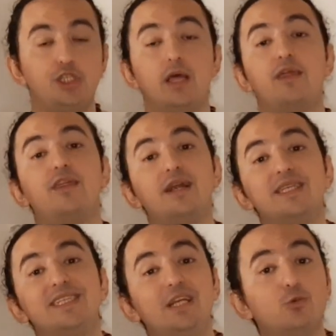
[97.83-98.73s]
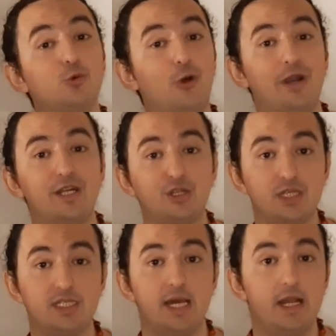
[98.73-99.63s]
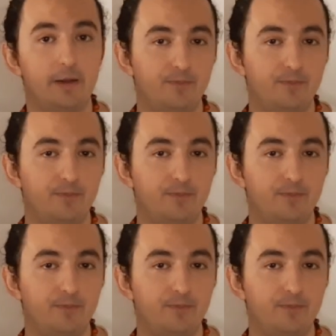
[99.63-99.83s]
the 13 water Trecena.